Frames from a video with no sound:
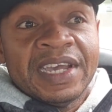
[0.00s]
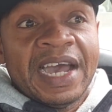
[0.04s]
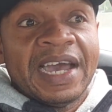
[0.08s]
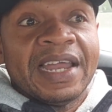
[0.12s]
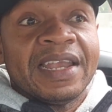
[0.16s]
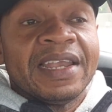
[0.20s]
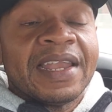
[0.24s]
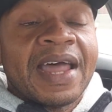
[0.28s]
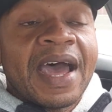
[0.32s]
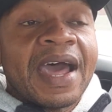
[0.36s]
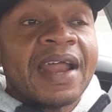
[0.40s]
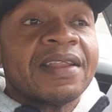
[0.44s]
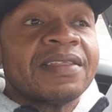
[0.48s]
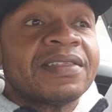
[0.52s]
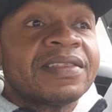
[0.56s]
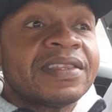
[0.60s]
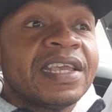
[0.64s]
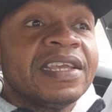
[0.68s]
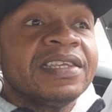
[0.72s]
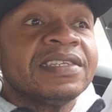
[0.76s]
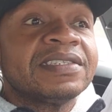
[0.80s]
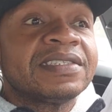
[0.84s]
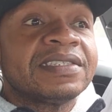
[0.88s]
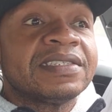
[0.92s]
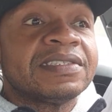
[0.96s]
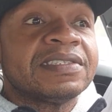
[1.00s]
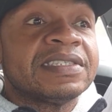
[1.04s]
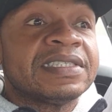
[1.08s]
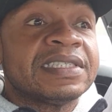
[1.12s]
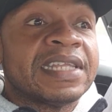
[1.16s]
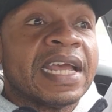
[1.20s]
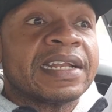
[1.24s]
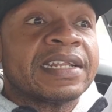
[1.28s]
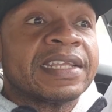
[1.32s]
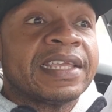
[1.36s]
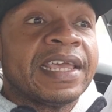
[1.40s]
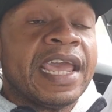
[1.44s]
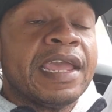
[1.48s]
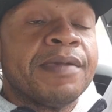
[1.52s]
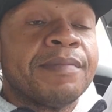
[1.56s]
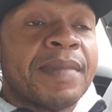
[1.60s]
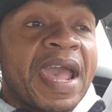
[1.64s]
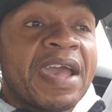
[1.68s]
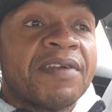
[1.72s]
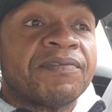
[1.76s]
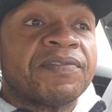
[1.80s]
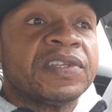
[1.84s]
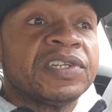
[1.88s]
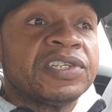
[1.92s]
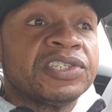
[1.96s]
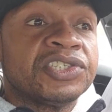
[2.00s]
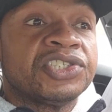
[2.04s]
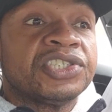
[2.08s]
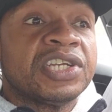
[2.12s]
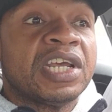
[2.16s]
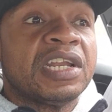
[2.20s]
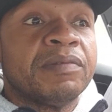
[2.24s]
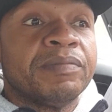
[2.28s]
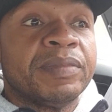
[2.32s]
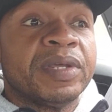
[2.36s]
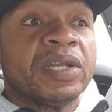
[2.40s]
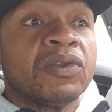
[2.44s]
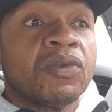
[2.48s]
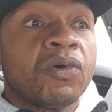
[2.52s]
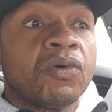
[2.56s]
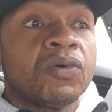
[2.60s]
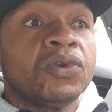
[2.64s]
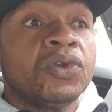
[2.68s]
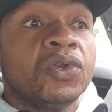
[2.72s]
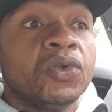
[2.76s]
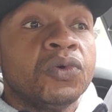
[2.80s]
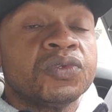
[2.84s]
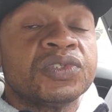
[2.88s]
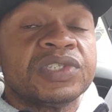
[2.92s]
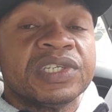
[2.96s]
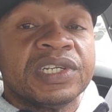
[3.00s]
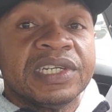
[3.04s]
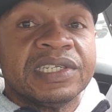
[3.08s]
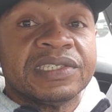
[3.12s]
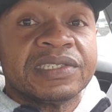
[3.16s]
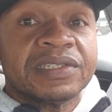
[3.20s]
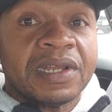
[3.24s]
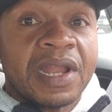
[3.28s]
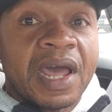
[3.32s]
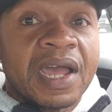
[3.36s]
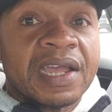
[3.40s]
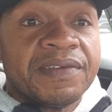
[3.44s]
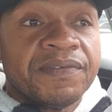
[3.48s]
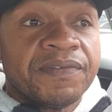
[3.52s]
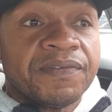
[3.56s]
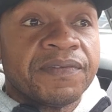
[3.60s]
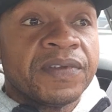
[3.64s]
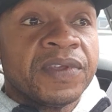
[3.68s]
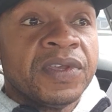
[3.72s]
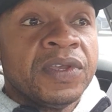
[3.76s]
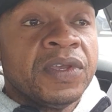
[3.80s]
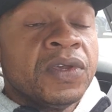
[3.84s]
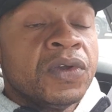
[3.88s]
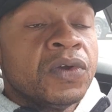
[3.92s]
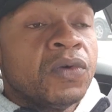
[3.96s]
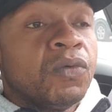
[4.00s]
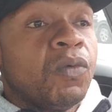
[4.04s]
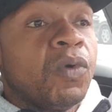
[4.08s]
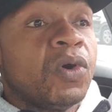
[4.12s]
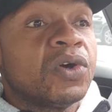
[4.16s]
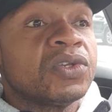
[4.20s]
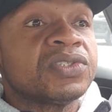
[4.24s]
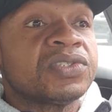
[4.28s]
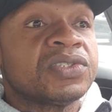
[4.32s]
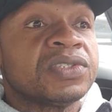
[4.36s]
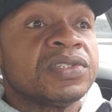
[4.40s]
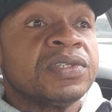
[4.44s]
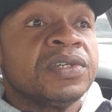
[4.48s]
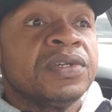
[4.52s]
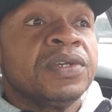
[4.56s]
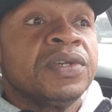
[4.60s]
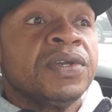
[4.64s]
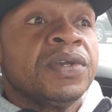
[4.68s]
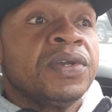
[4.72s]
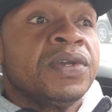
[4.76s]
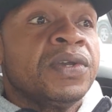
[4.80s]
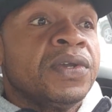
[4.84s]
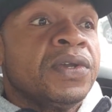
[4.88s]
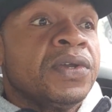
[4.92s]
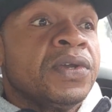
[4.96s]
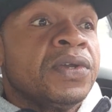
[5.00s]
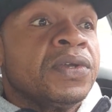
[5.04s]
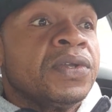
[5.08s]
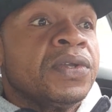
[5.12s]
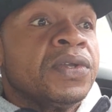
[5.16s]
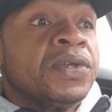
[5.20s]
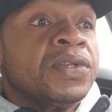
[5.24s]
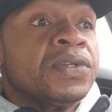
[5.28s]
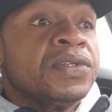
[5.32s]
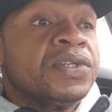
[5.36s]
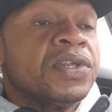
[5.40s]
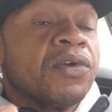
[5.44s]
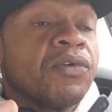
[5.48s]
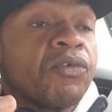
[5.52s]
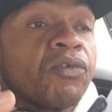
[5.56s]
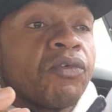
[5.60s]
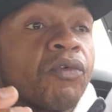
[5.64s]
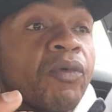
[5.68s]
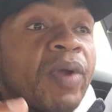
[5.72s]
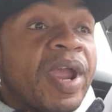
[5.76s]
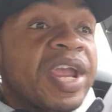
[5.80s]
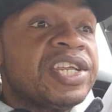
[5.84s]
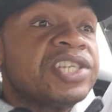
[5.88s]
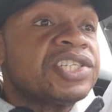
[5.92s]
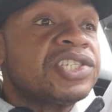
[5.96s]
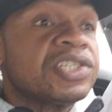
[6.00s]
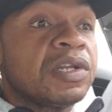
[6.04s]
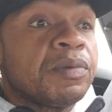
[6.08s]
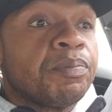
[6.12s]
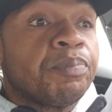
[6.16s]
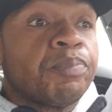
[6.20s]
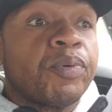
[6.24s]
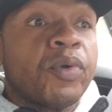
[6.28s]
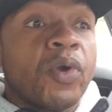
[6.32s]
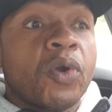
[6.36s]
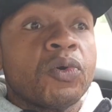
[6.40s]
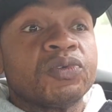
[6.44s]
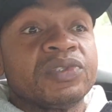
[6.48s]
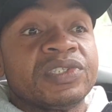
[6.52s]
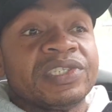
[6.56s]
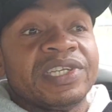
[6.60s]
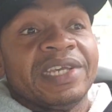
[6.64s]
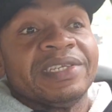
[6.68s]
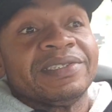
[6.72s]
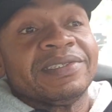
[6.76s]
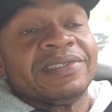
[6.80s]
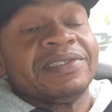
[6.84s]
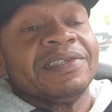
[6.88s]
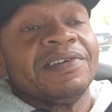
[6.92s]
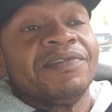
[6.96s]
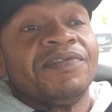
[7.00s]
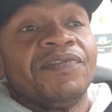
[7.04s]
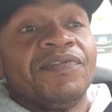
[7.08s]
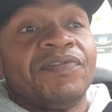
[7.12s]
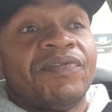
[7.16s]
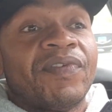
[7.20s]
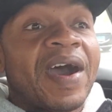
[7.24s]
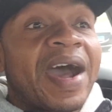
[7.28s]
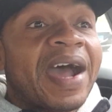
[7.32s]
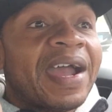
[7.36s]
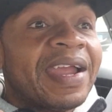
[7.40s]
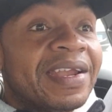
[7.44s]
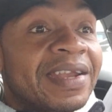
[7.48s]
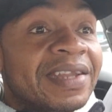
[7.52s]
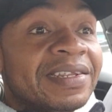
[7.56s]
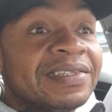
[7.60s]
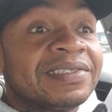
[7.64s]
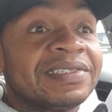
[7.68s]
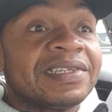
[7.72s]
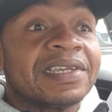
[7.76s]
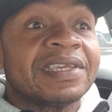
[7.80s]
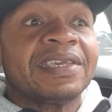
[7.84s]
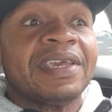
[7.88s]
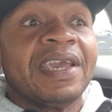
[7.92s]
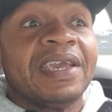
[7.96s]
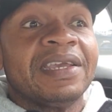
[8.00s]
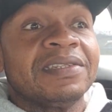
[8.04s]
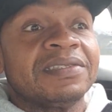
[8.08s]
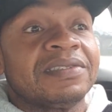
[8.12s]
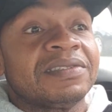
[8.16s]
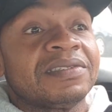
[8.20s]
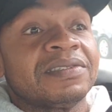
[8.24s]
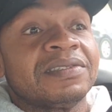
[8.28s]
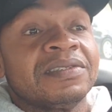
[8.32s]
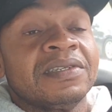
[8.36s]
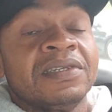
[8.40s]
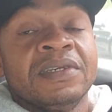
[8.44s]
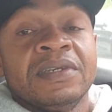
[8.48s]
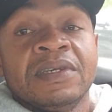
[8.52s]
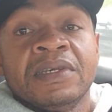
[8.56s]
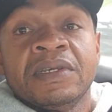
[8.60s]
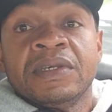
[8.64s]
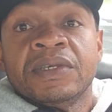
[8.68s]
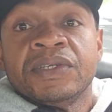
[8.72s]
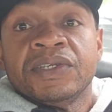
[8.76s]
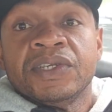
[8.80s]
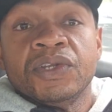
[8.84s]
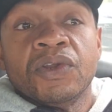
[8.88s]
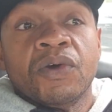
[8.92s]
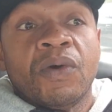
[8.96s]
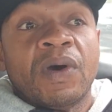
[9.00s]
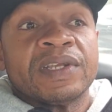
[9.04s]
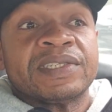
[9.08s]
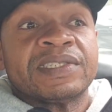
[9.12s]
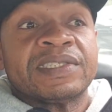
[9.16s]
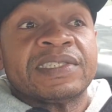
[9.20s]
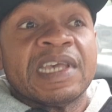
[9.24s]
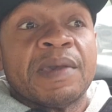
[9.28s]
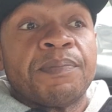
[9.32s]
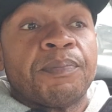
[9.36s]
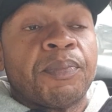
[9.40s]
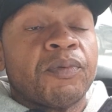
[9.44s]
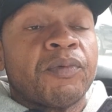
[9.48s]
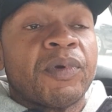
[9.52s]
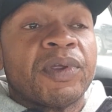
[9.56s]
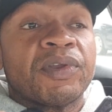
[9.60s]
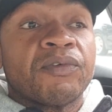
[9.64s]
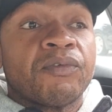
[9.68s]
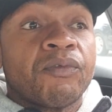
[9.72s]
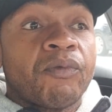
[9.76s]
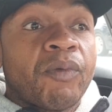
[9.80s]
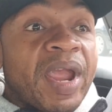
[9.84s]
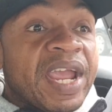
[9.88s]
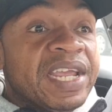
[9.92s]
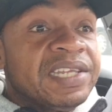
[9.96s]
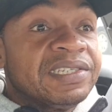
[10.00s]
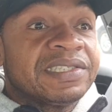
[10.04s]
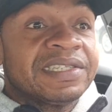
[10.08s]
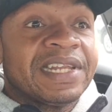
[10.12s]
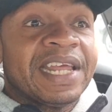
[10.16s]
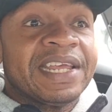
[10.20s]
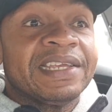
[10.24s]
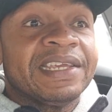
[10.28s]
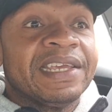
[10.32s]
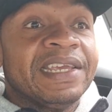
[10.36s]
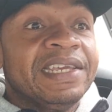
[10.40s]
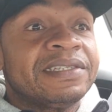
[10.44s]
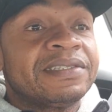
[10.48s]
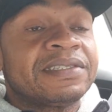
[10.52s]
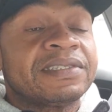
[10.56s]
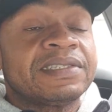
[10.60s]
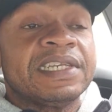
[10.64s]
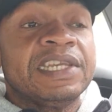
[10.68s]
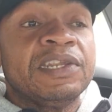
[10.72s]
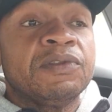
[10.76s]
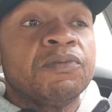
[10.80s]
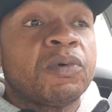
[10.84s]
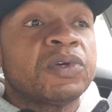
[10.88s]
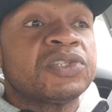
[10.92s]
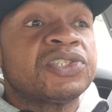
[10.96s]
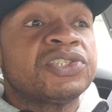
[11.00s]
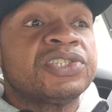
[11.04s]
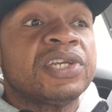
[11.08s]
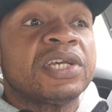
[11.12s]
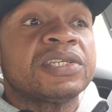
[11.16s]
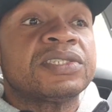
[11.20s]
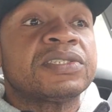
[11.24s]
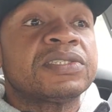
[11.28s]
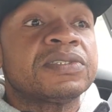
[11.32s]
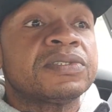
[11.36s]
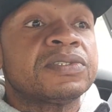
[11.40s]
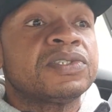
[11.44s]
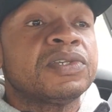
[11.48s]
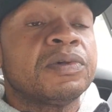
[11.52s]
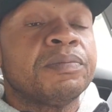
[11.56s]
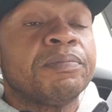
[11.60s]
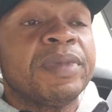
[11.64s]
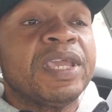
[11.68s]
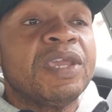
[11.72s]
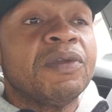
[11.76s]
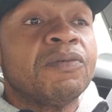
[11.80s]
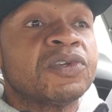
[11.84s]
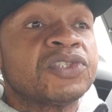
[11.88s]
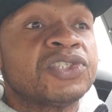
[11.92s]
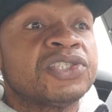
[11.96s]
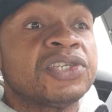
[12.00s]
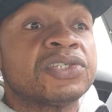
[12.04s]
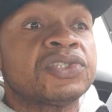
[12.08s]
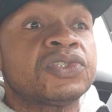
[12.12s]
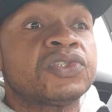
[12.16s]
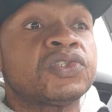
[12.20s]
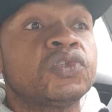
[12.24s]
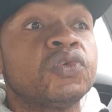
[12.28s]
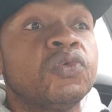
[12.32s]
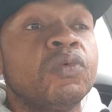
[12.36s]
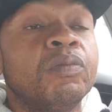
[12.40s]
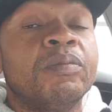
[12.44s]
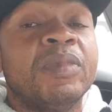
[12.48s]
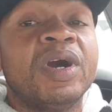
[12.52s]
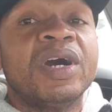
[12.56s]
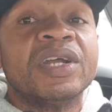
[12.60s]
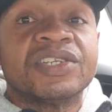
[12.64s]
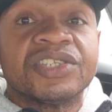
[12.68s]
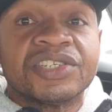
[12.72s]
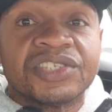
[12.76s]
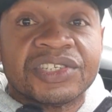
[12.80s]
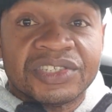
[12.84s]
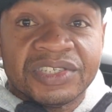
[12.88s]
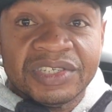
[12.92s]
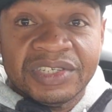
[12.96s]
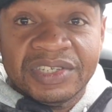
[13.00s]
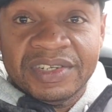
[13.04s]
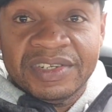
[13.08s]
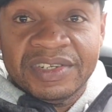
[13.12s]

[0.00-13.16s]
A lot of things that came after this gentleman losing his life was the racial protest, the violence against, you know, a separate race. Like, it was just, to me, it was just too much.